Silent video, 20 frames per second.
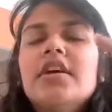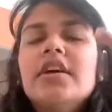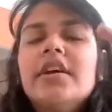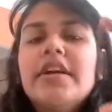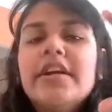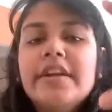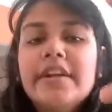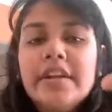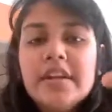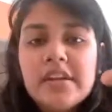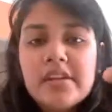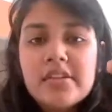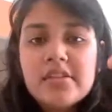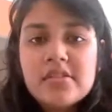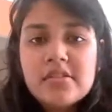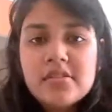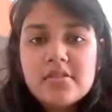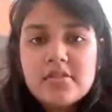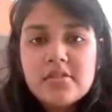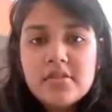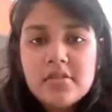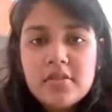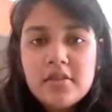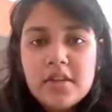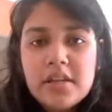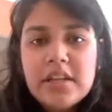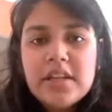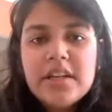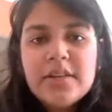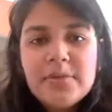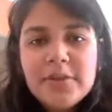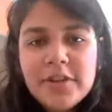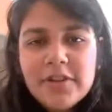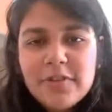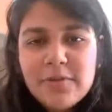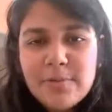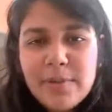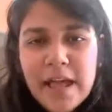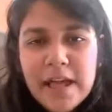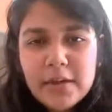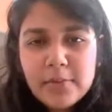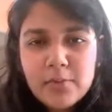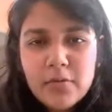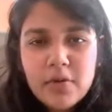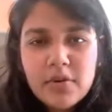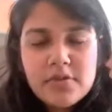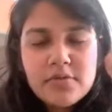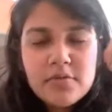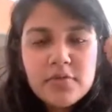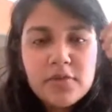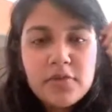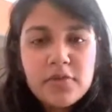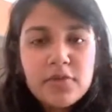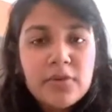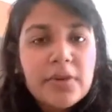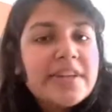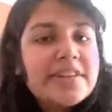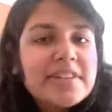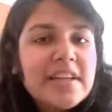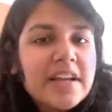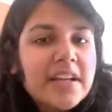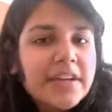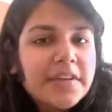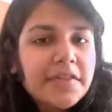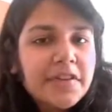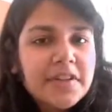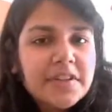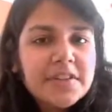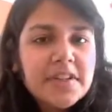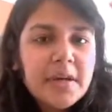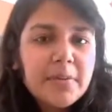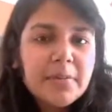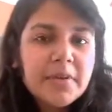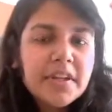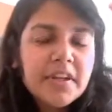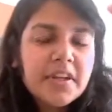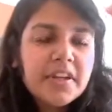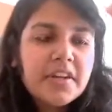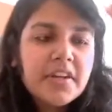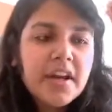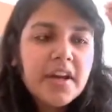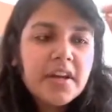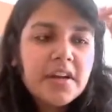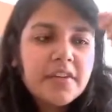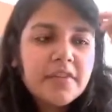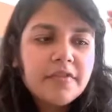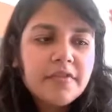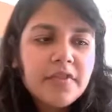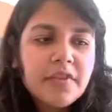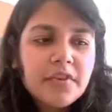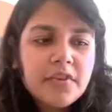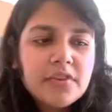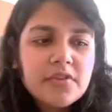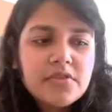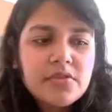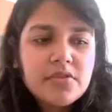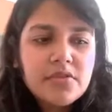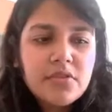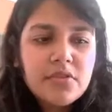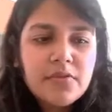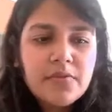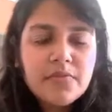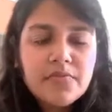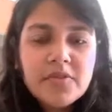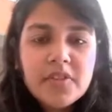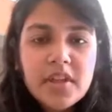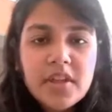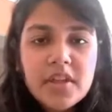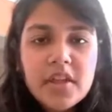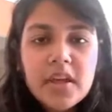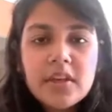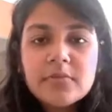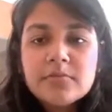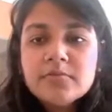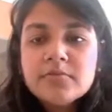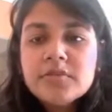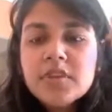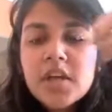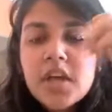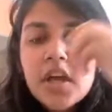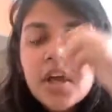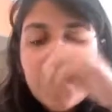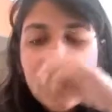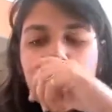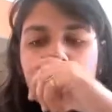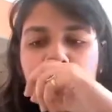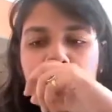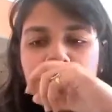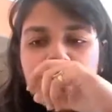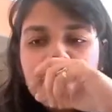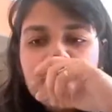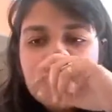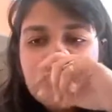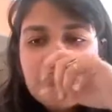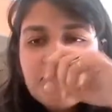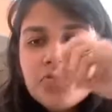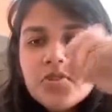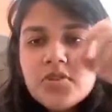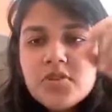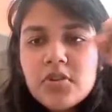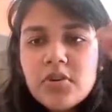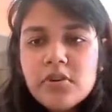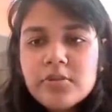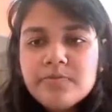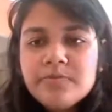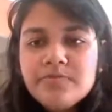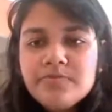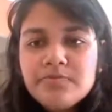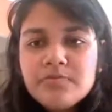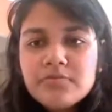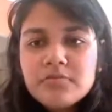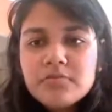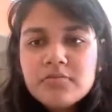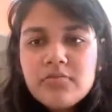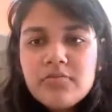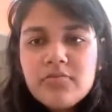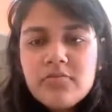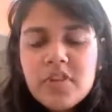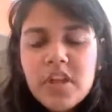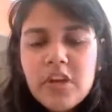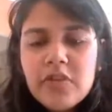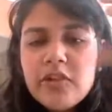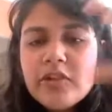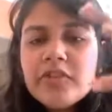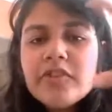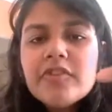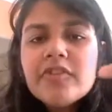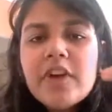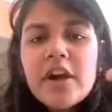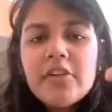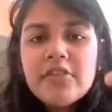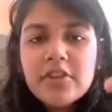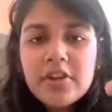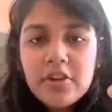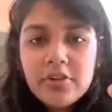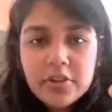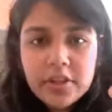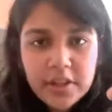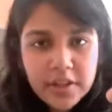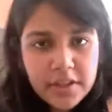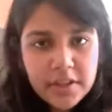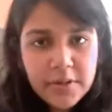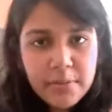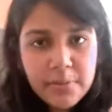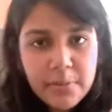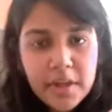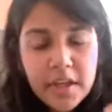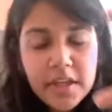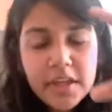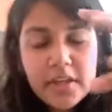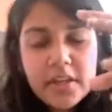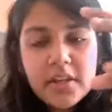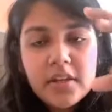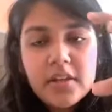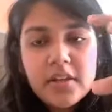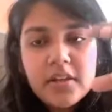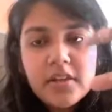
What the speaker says: it is a little bit of black box. We don't know exactly what is happening in a random forest. So yeah. So what we found out, like the main